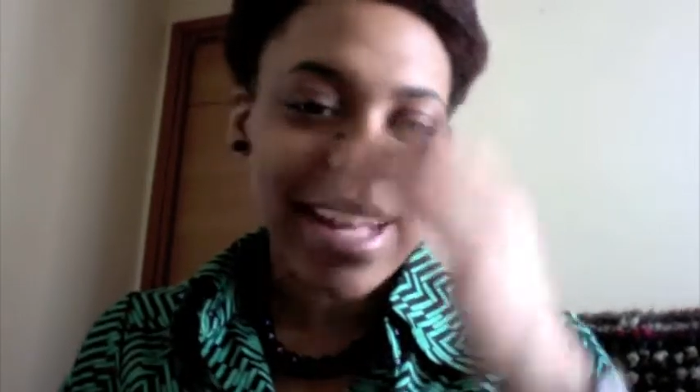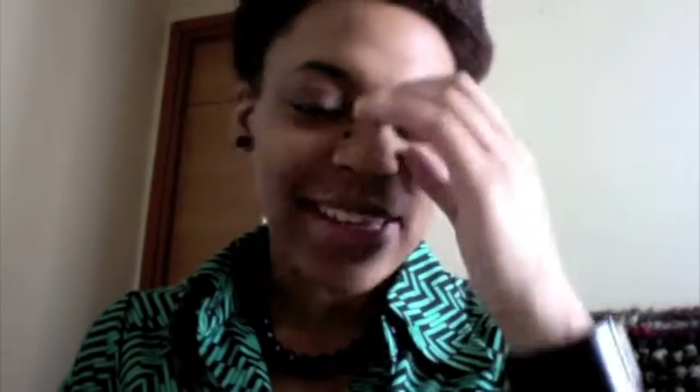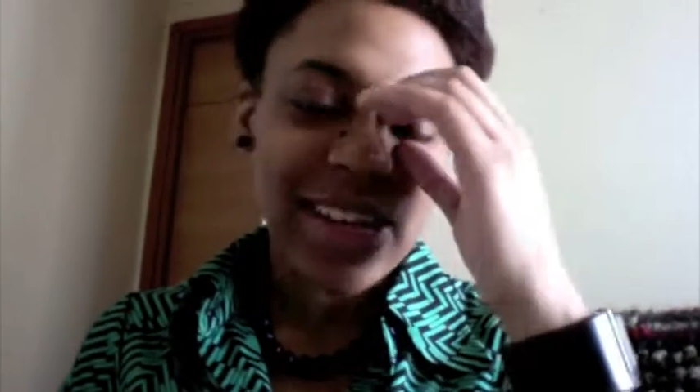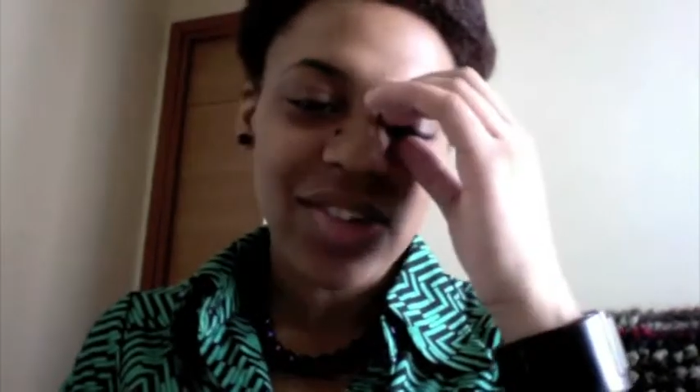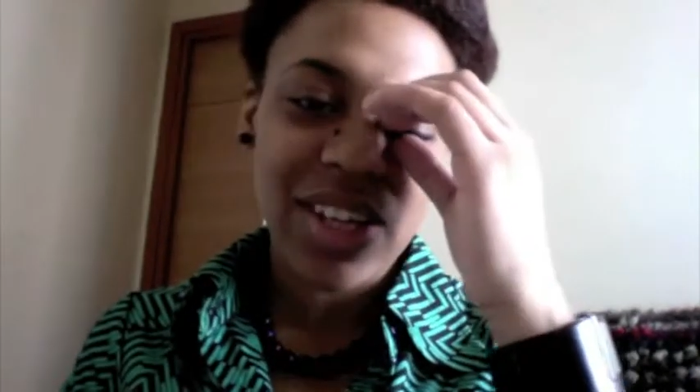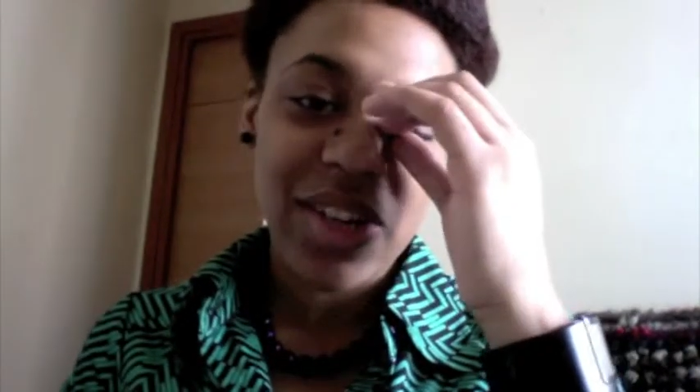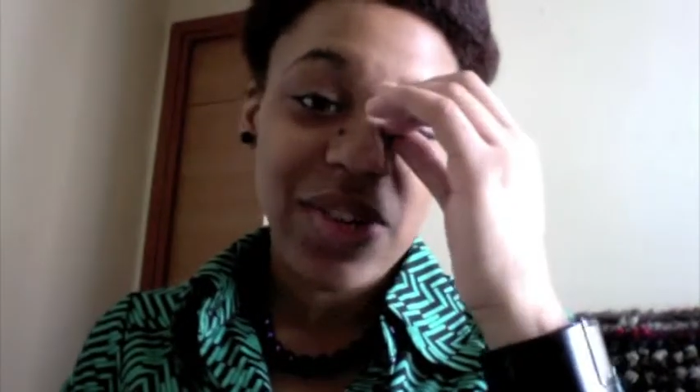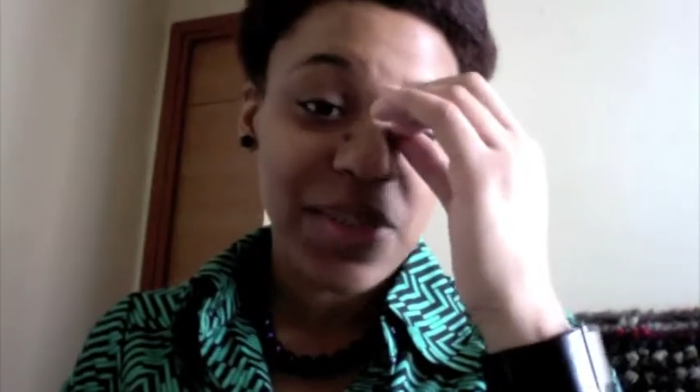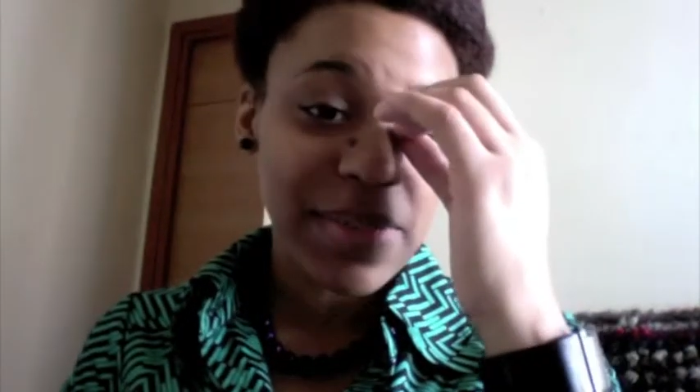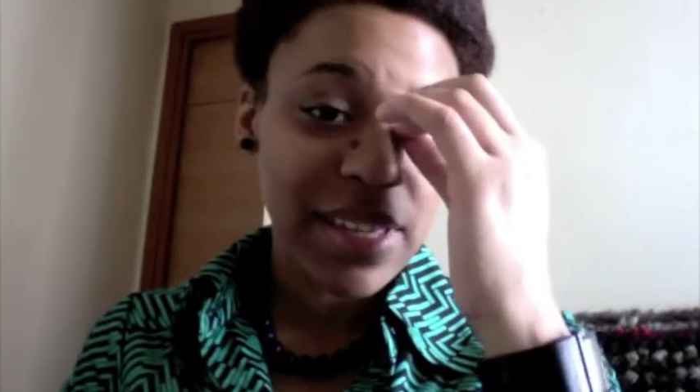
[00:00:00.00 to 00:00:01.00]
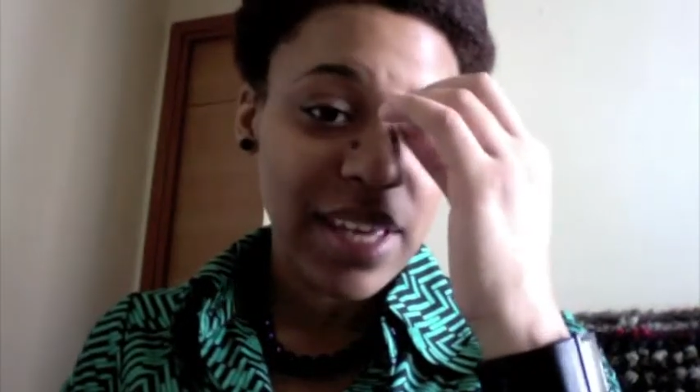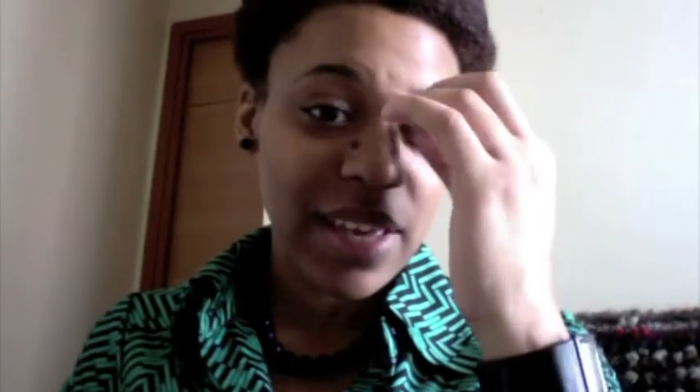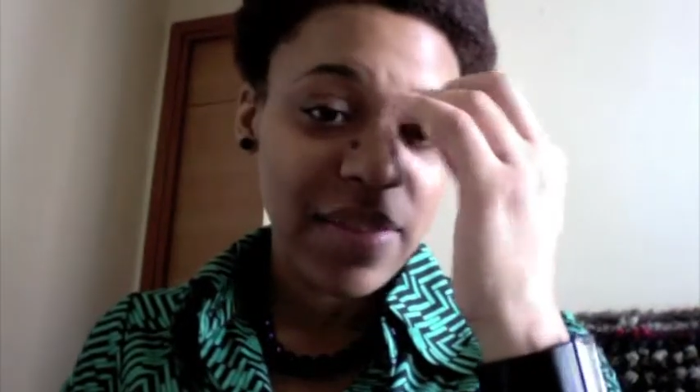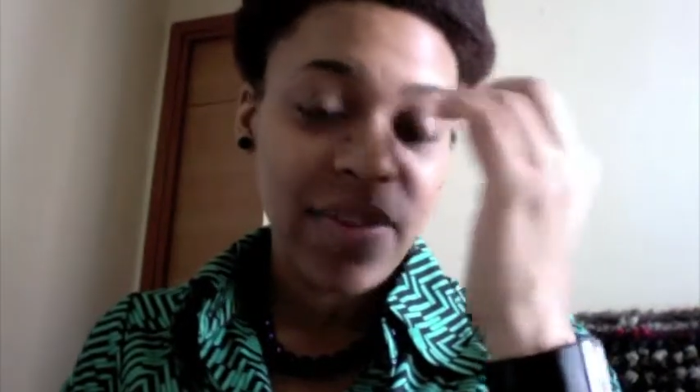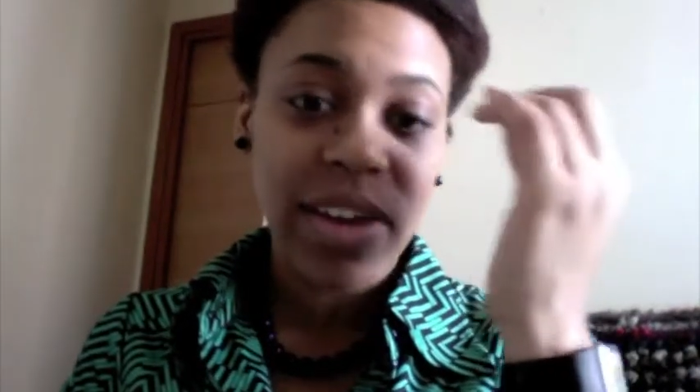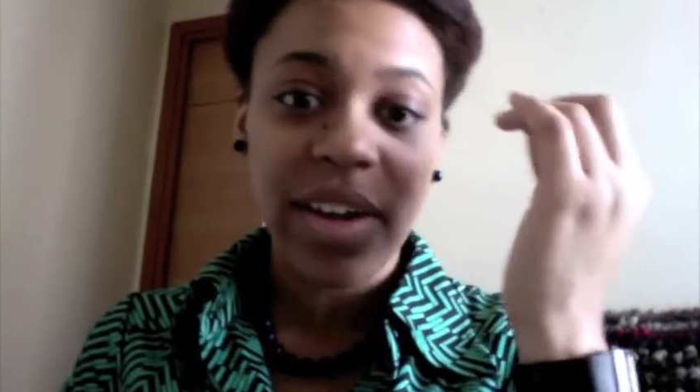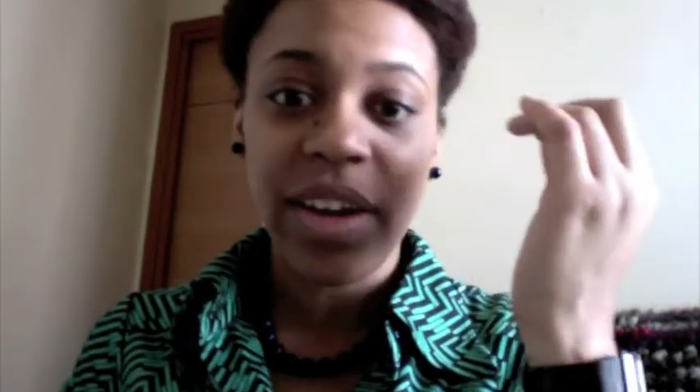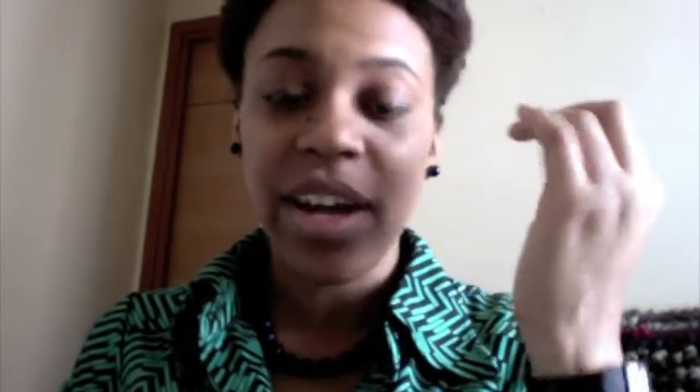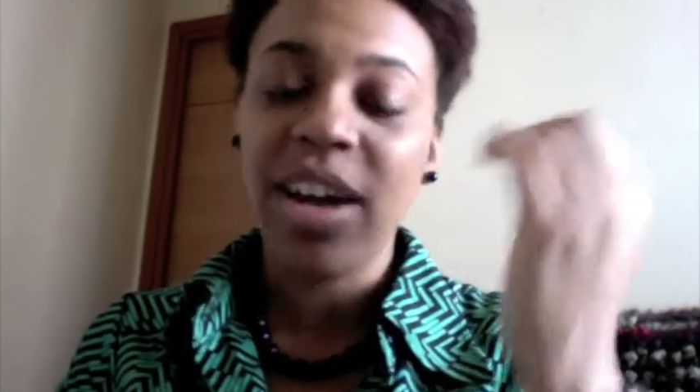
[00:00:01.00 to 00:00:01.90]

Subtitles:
It's actually Christmas Eve here in